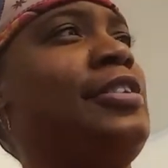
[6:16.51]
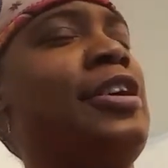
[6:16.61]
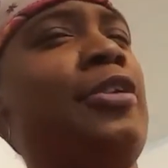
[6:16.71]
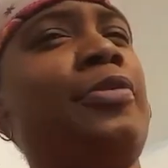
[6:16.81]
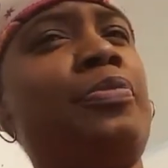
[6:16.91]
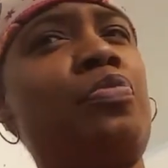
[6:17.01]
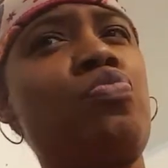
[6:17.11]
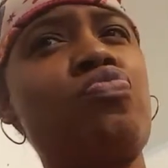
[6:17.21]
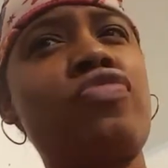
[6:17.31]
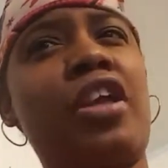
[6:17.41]
So
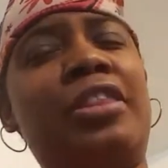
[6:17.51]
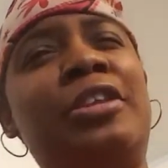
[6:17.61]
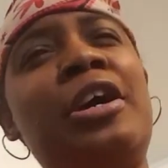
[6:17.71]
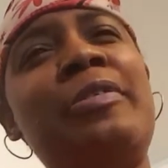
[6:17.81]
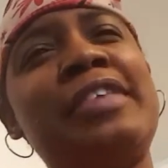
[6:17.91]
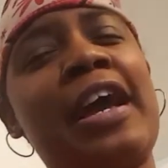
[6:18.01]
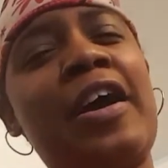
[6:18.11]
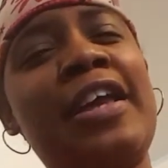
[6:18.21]
the dude was like,